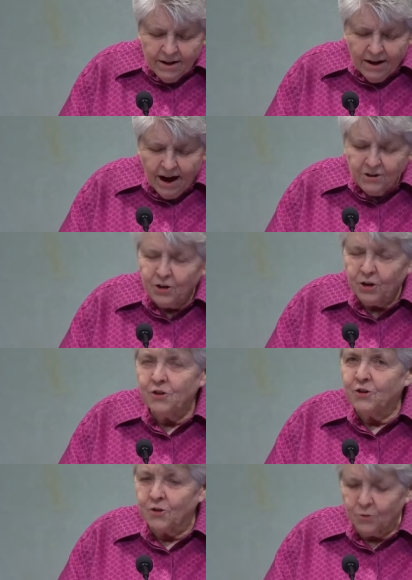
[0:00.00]
I
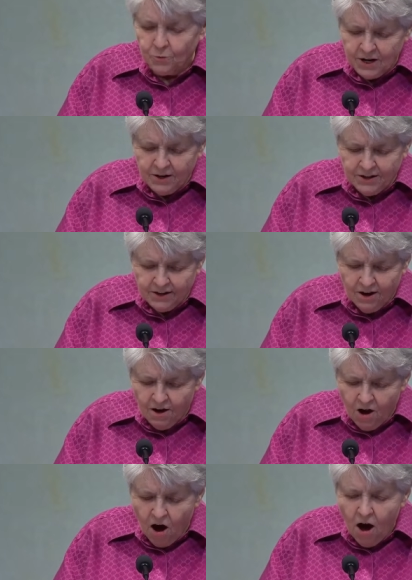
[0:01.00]
encourage you to read
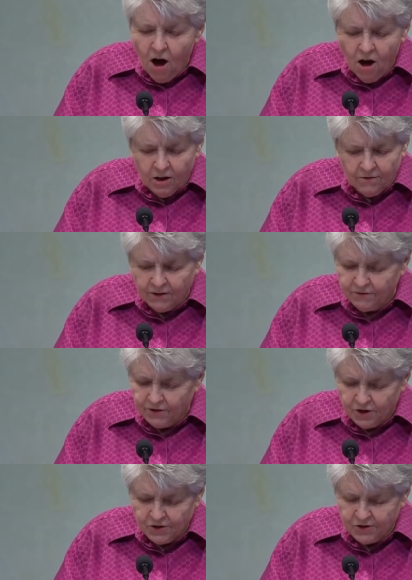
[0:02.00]
all of the
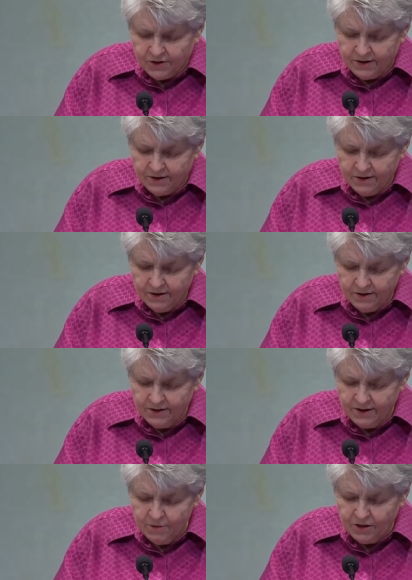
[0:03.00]
first
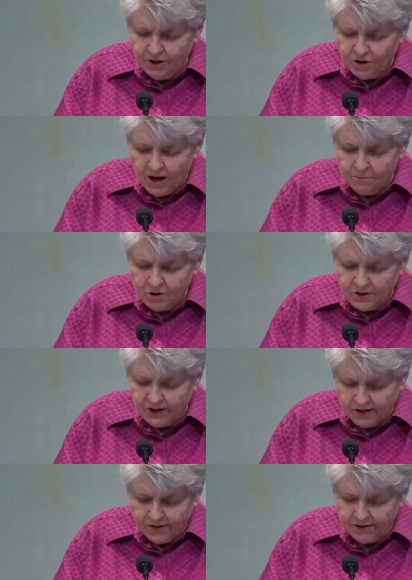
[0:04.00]
Timothy chapter
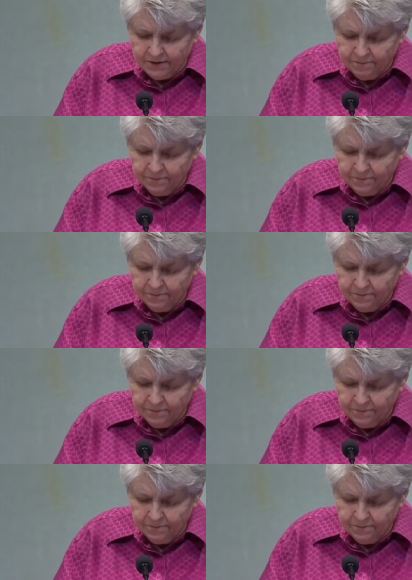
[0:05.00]
6